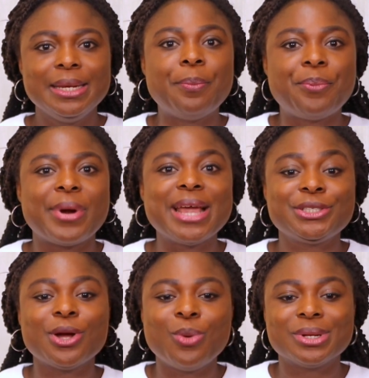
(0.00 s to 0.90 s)
The
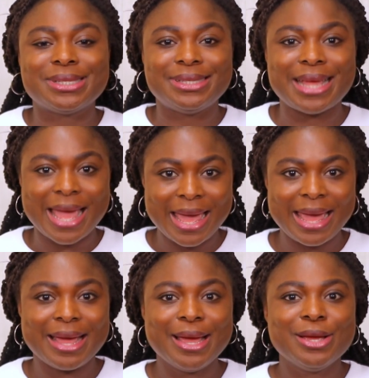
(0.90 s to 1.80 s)
pressure was there.
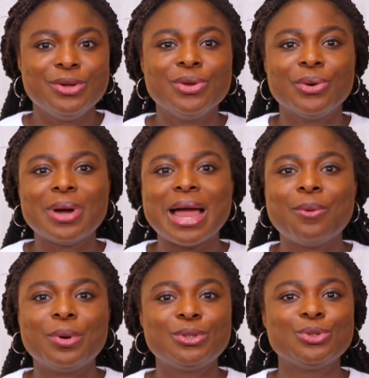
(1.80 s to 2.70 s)

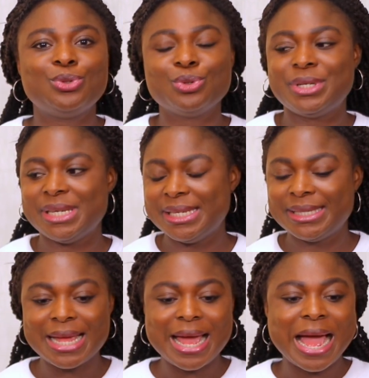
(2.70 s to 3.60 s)
I want to do
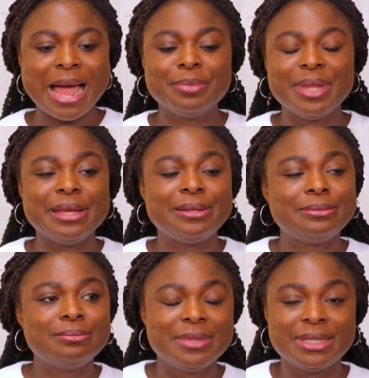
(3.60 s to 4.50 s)
this. I'm the
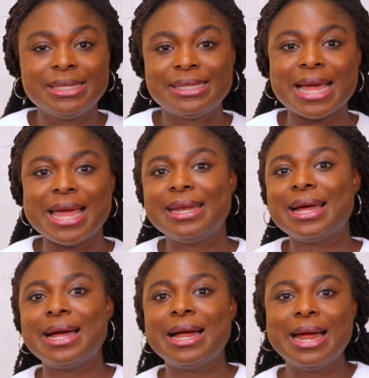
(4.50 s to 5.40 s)

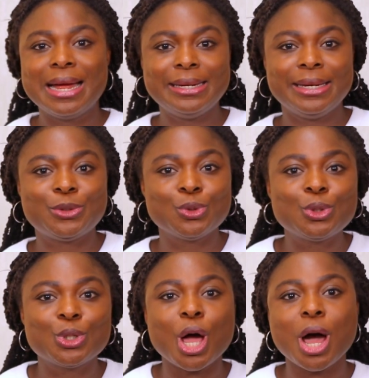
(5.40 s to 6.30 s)
designer, the
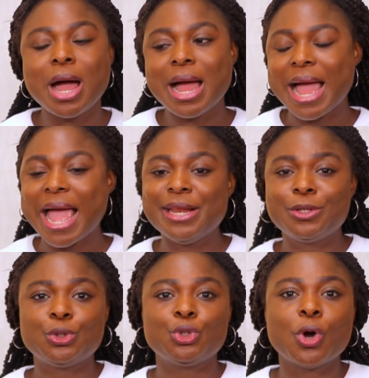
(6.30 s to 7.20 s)
tutor. I
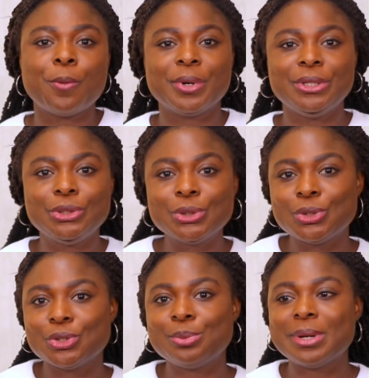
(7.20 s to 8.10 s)
need to show up on
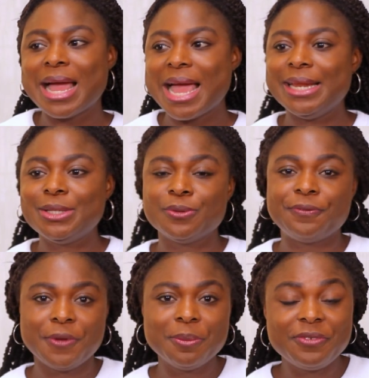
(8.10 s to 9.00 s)
YouTube. I need to
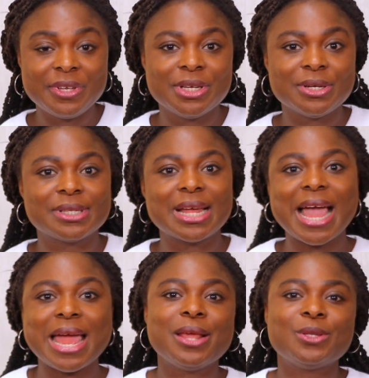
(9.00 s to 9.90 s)
film videos.
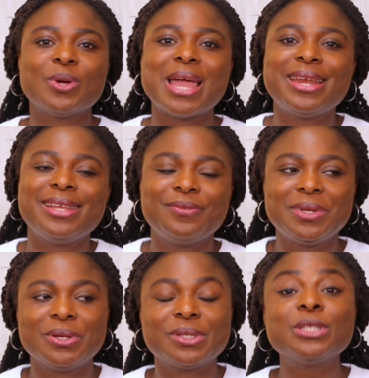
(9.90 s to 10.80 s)
I need to edit
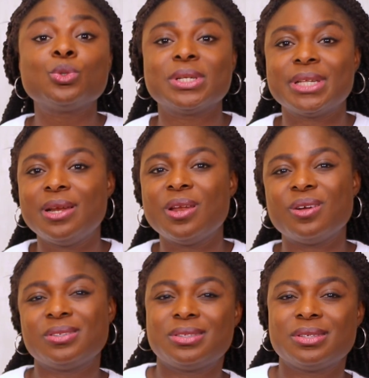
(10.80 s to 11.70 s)
videos. It was a
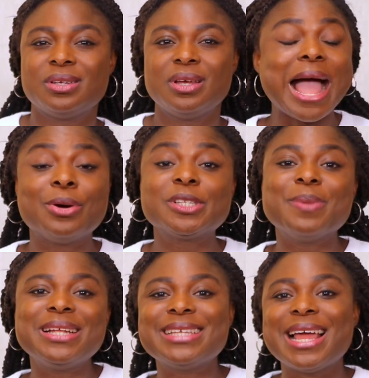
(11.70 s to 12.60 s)
lot. I was
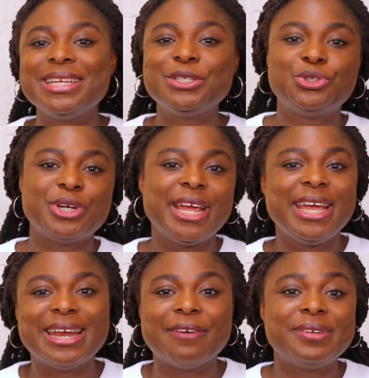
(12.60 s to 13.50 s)
mentally
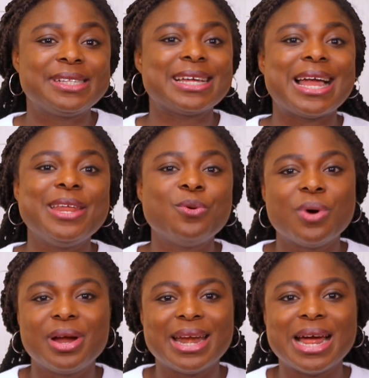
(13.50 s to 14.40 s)
drained and physically
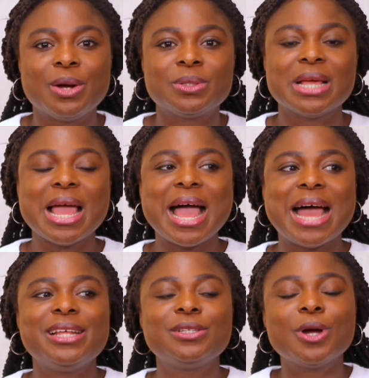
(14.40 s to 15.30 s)
worn out,
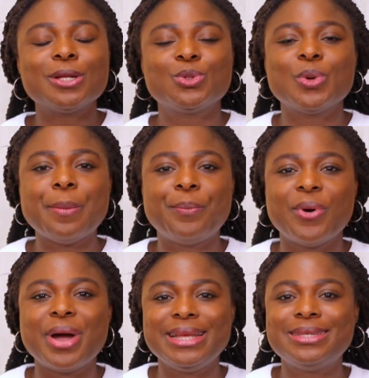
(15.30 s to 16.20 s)
and it got to a
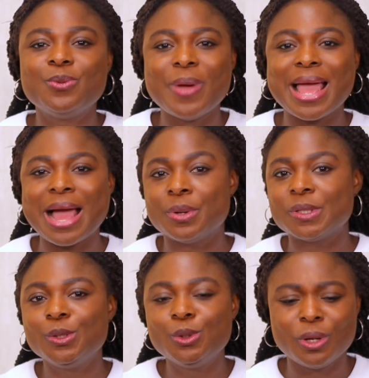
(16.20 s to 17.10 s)
point where I
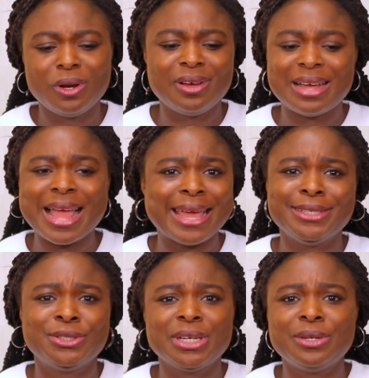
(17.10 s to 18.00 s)
was no longer
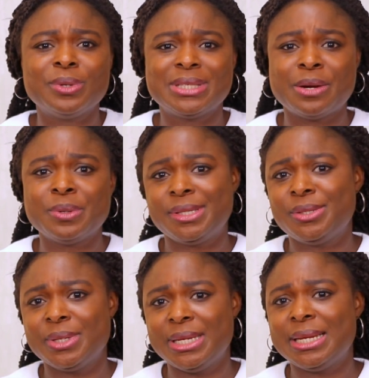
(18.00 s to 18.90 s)
enjoying what I was
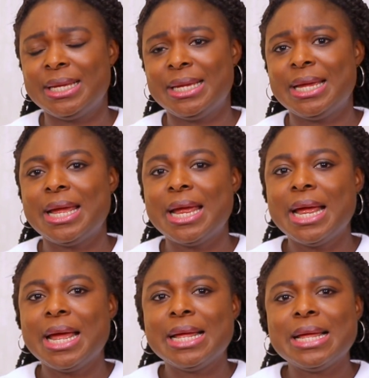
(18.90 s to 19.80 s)
doing.
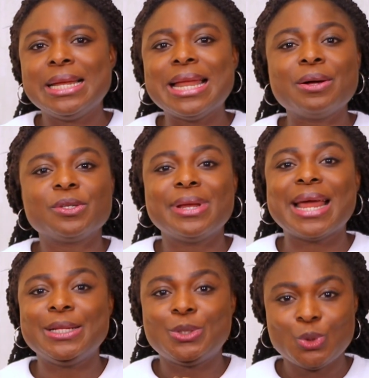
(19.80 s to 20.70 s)
That was when
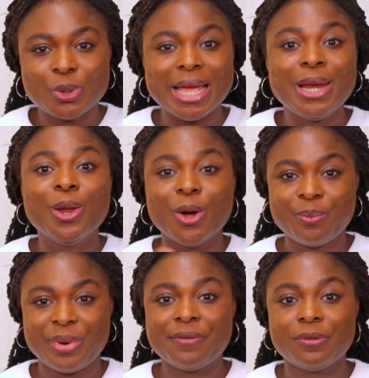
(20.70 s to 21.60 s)
I took a
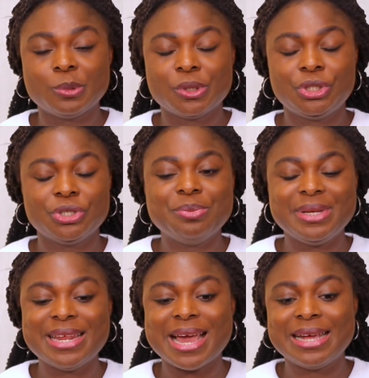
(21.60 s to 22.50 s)
long break from social
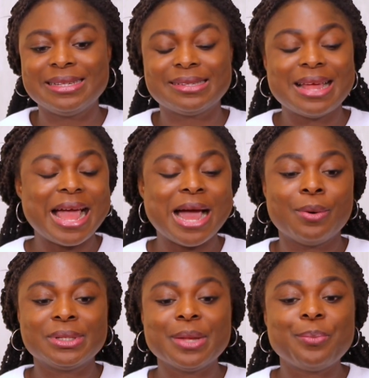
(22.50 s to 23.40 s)
medias. I
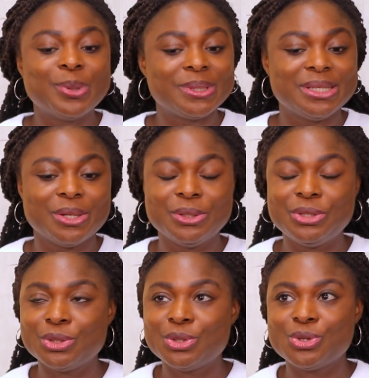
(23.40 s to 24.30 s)
wasn't posting
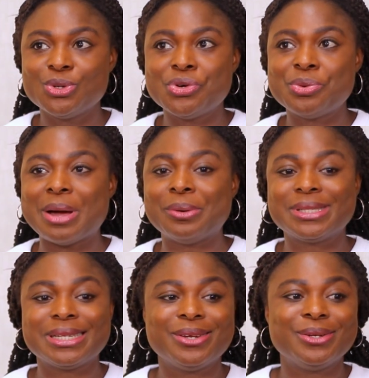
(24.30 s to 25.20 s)
on YouTube. I
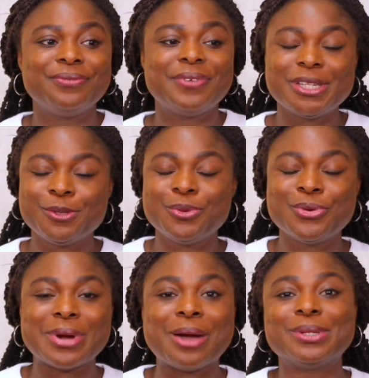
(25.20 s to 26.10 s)
wasn't on
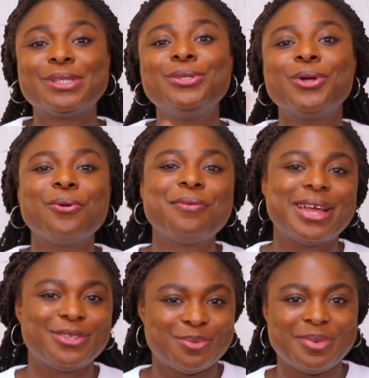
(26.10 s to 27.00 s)
Facebook. I was
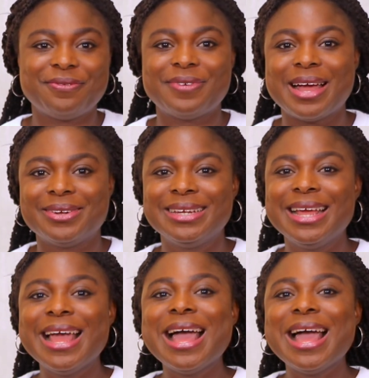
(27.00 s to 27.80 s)
nowhere to be found.